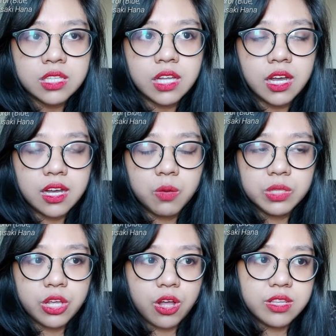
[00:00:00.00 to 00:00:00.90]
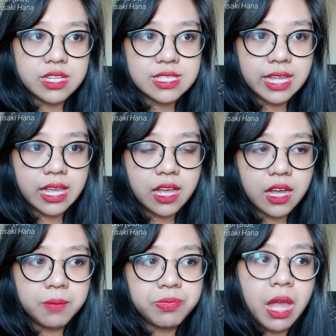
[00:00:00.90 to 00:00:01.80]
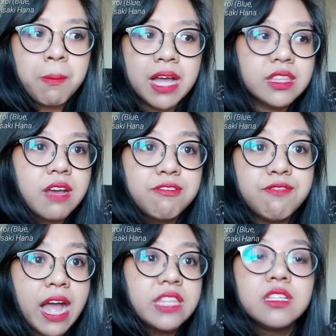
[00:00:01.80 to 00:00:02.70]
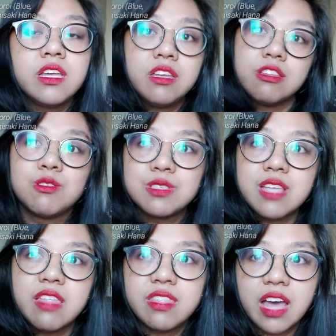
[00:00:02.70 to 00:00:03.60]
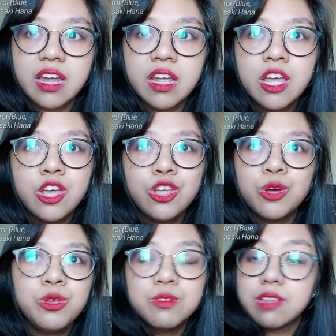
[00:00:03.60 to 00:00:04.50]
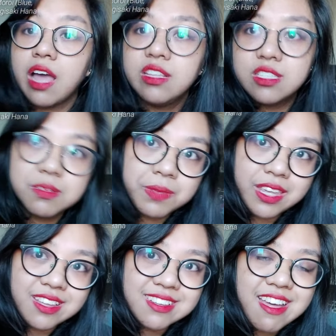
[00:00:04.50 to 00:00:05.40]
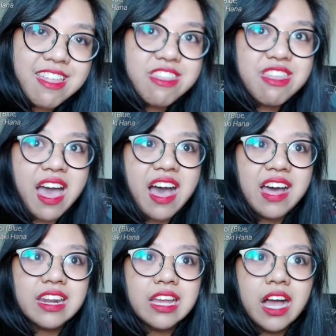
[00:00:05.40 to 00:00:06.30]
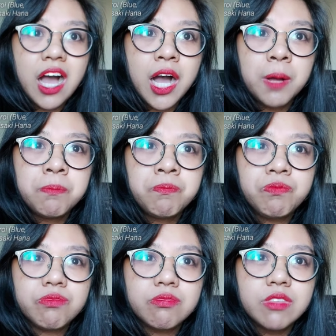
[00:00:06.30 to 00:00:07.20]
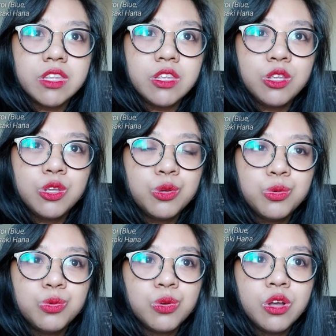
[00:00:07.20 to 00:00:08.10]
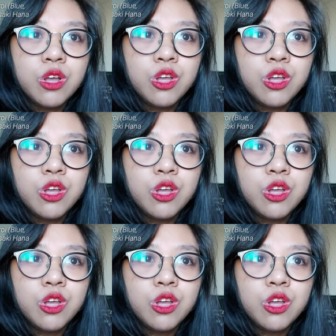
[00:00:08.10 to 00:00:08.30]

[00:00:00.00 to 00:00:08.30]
Tabata finally, you know, said that, you know, you lied to me, that you